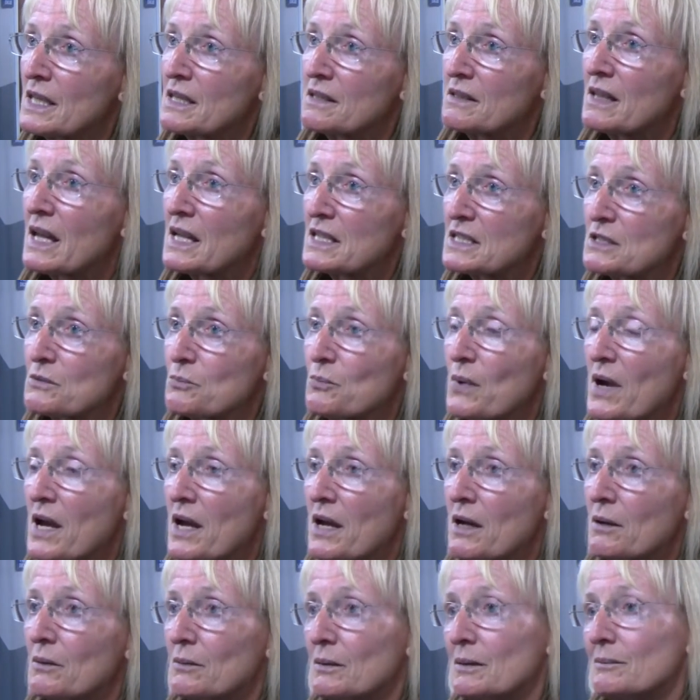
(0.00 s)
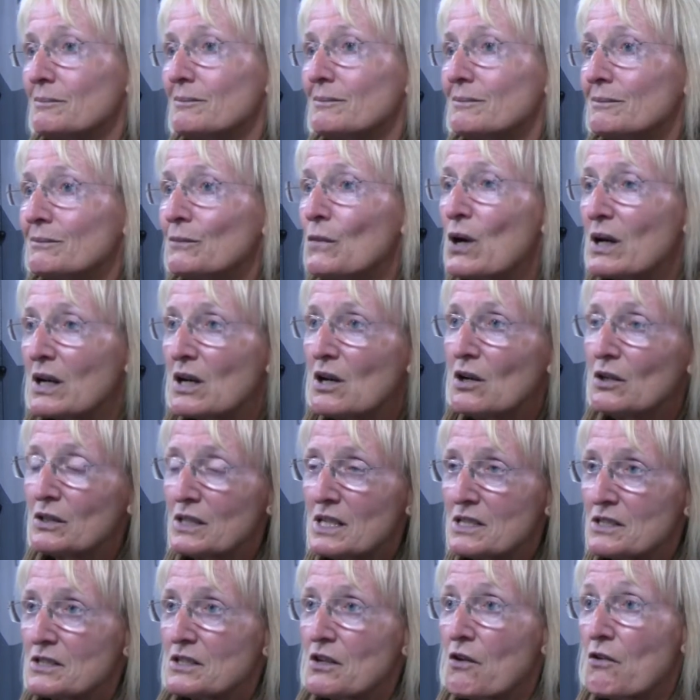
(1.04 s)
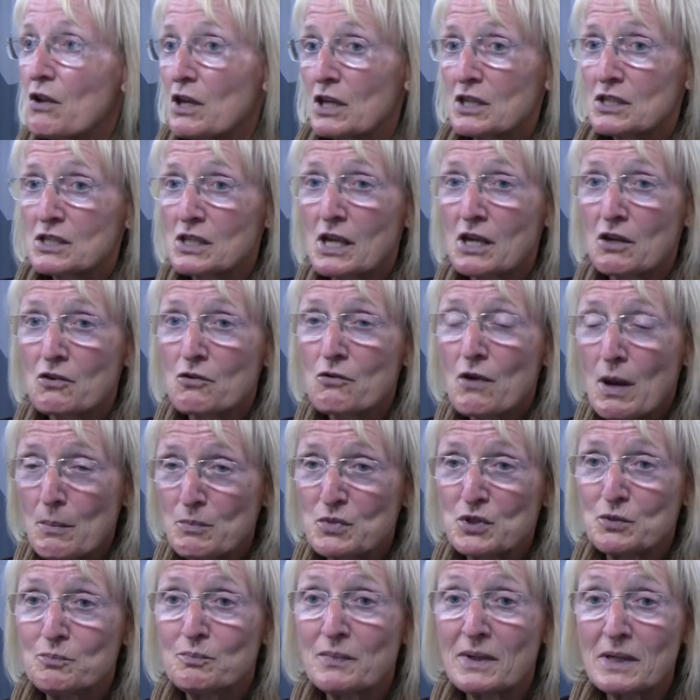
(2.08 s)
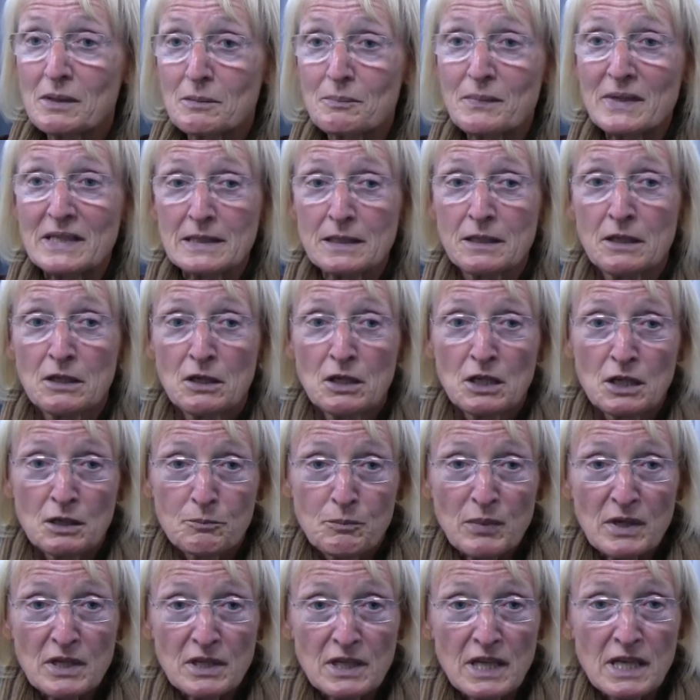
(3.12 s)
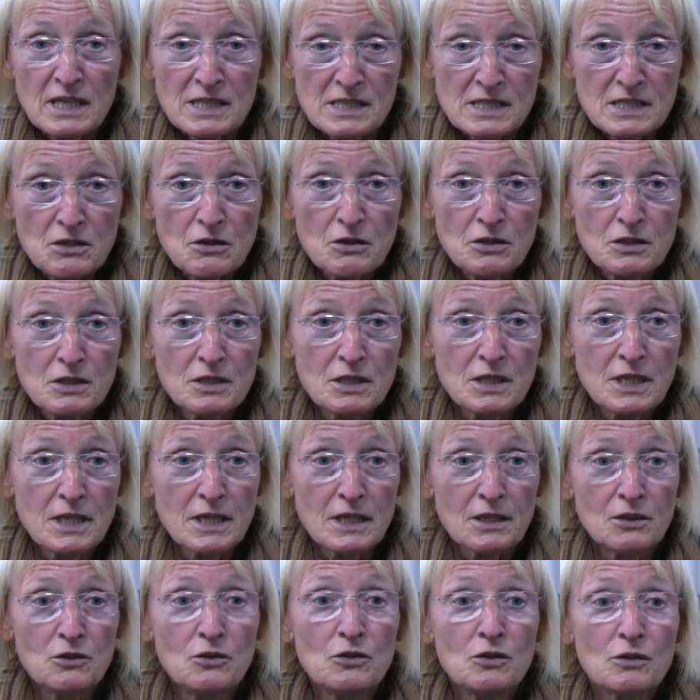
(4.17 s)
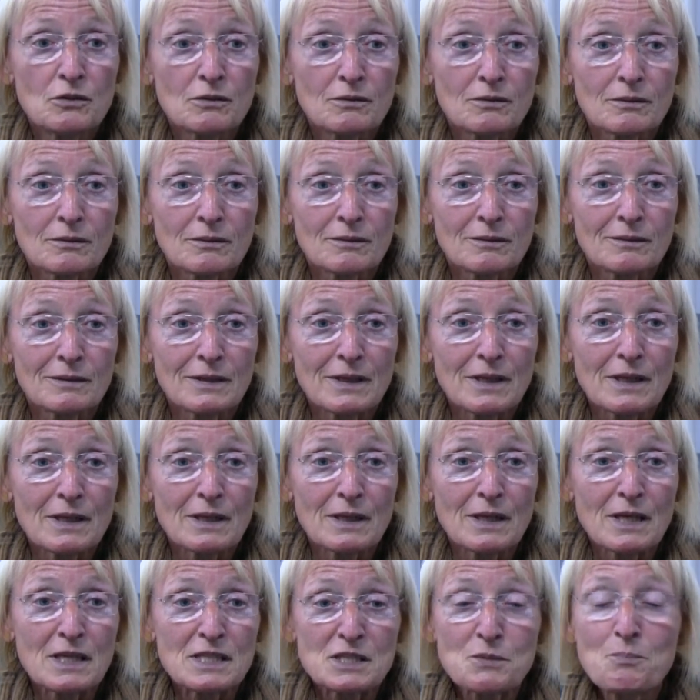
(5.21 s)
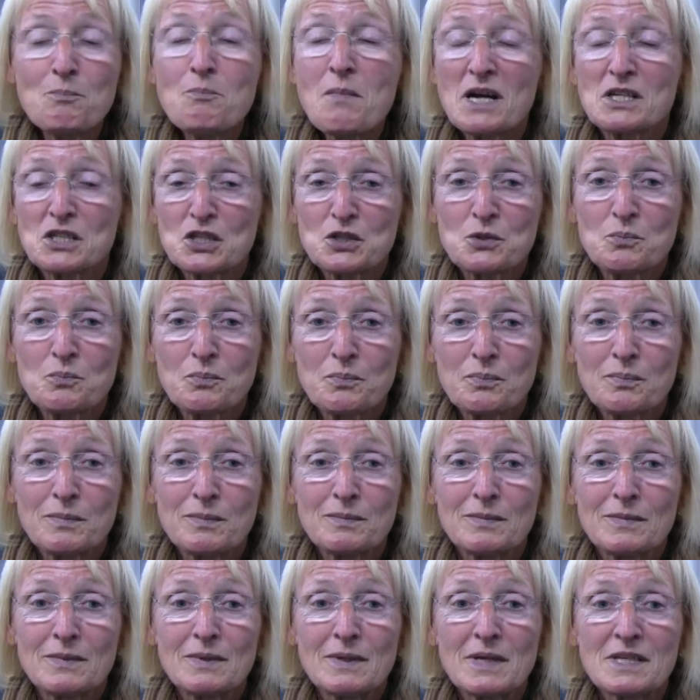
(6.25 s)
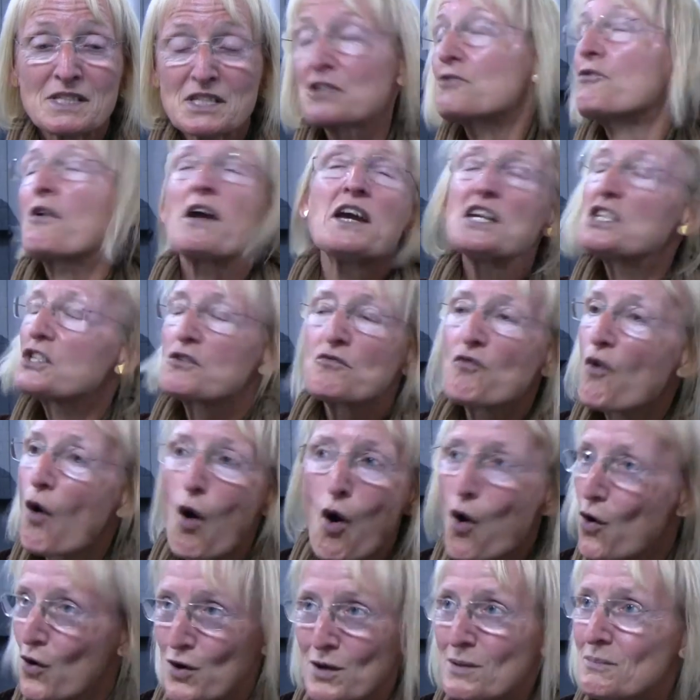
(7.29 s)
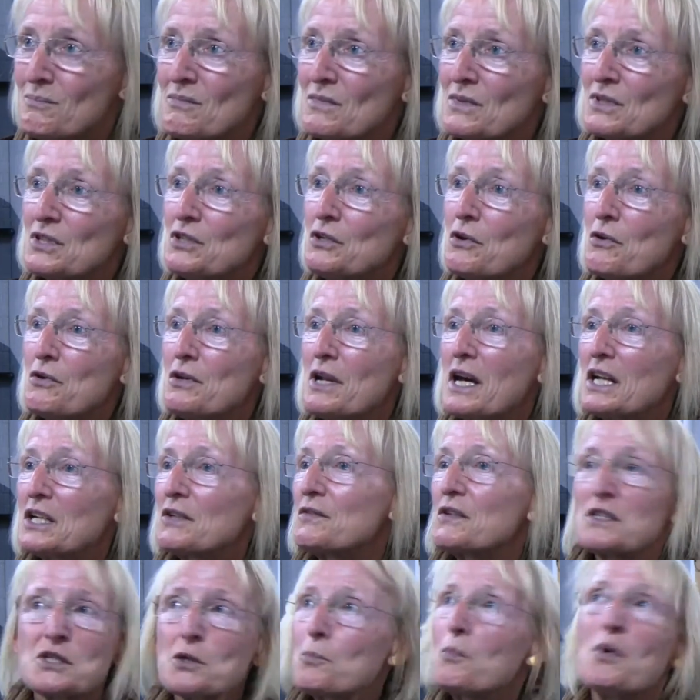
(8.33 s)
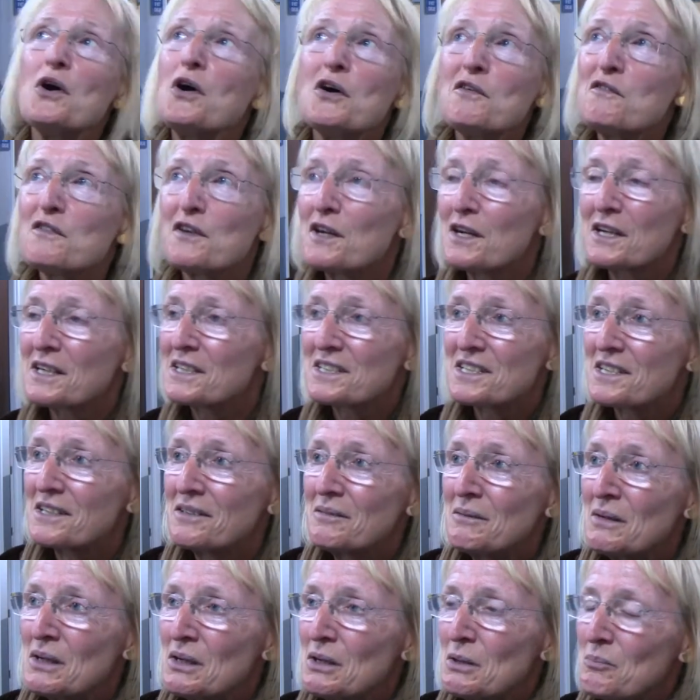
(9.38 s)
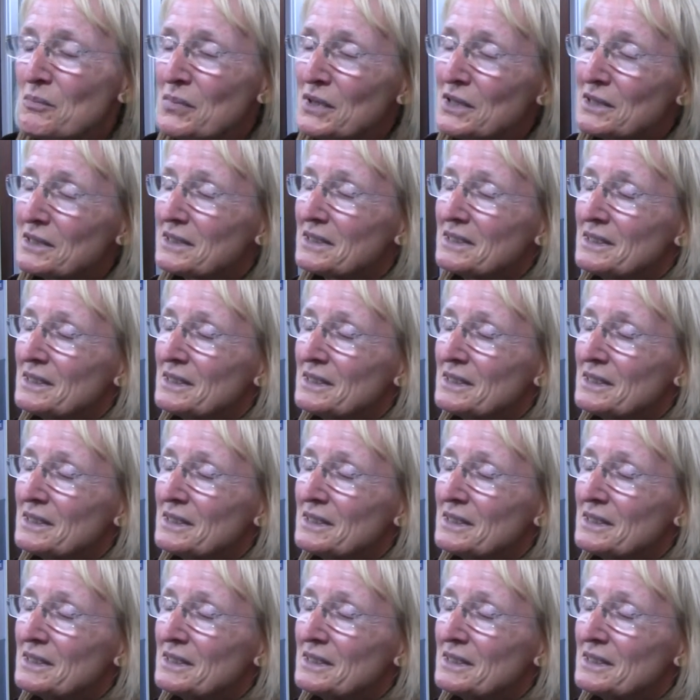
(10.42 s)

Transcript: that's where one can't necessarily explain corruption, but it's certainly. It's a greater wrong. None of us are perfect, but